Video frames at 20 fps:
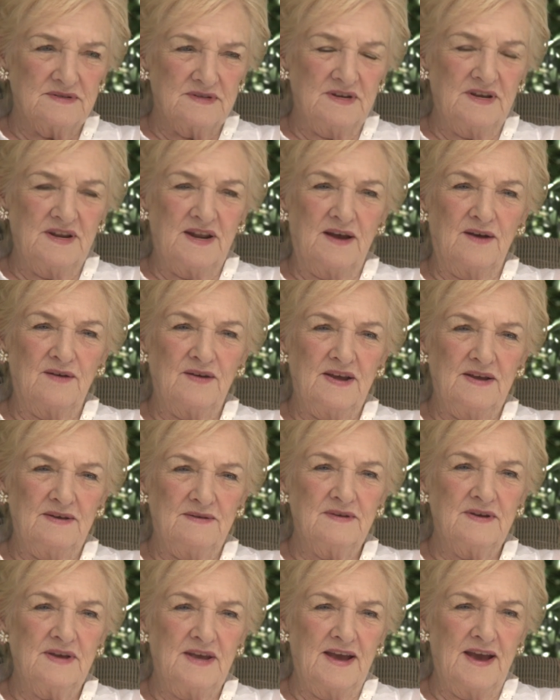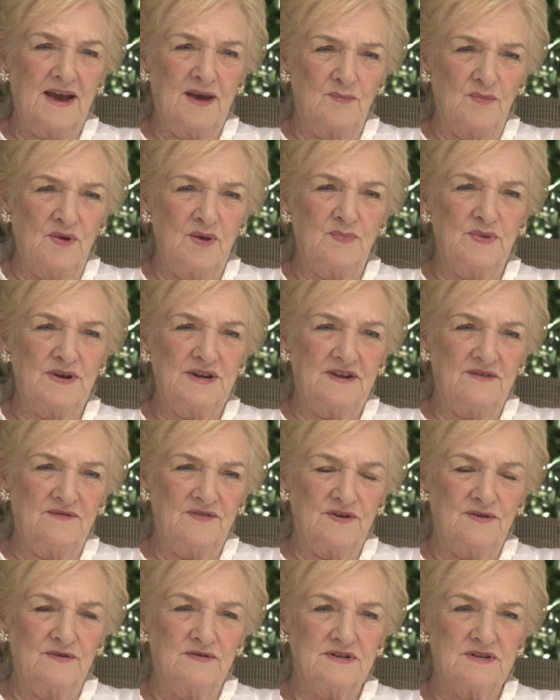you know, he can be a bit
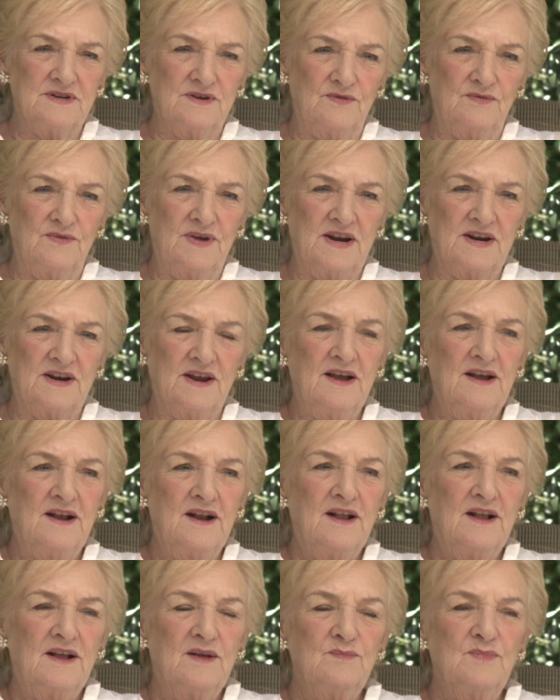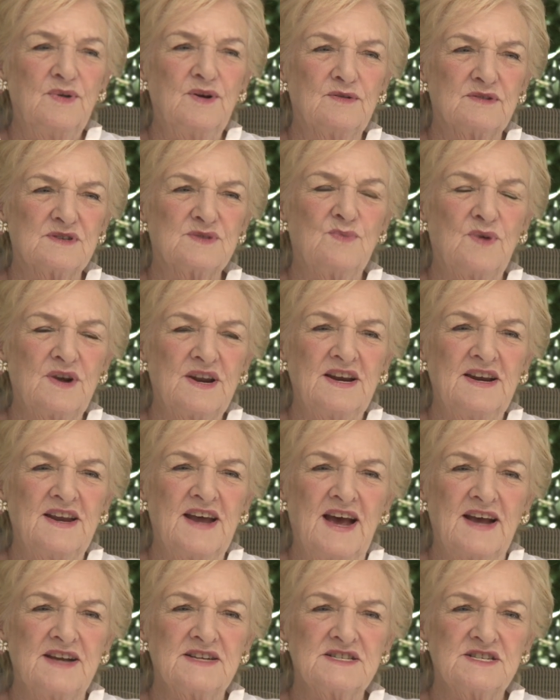difficult to direct, because what he
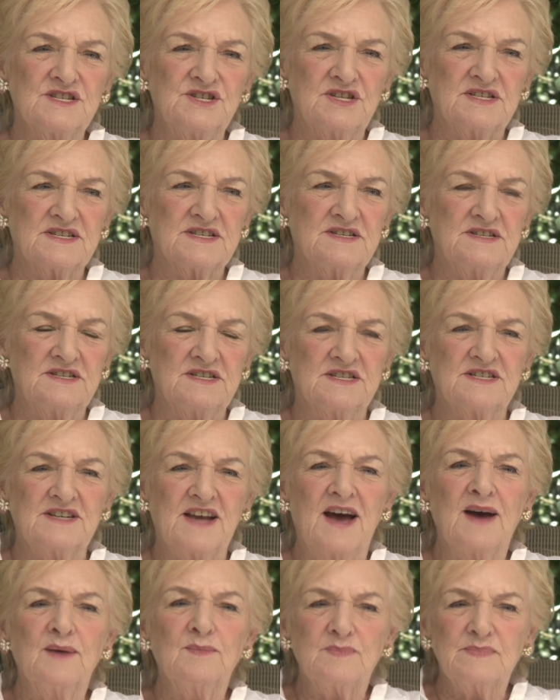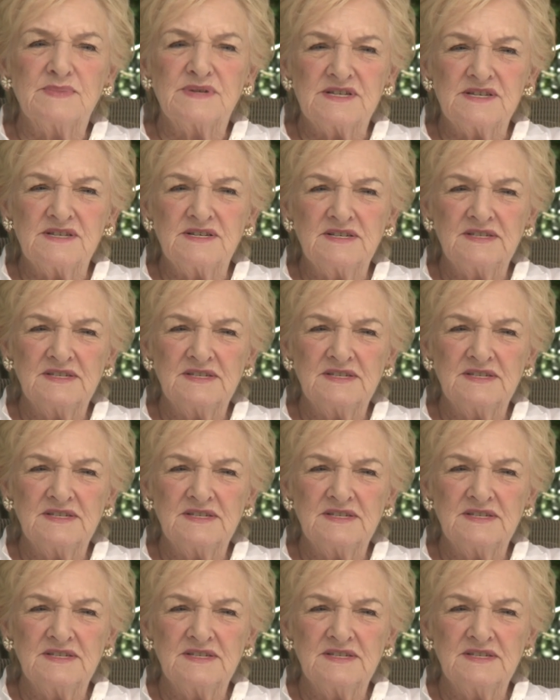does just comes.